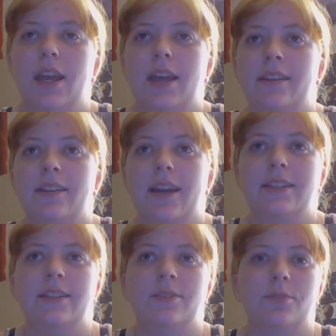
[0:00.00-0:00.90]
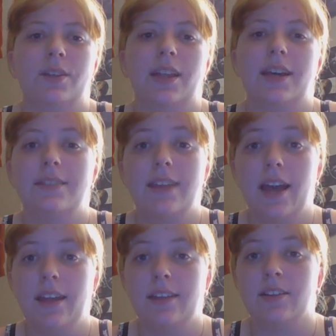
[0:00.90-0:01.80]
and I didn't realize
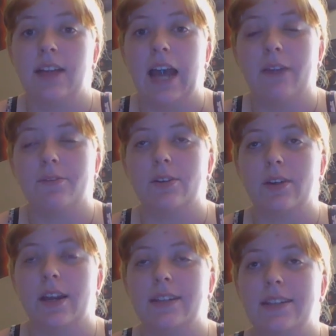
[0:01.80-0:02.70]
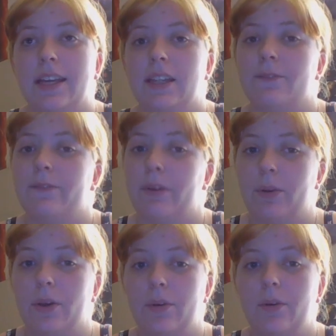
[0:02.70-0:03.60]
that until after I had taken the
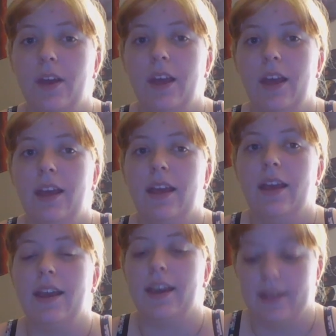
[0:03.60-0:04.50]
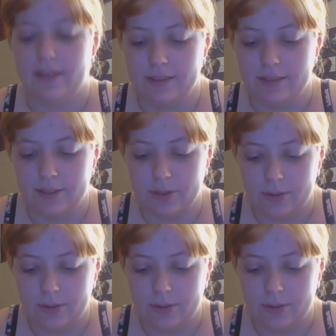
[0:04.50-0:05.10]
photo. And so,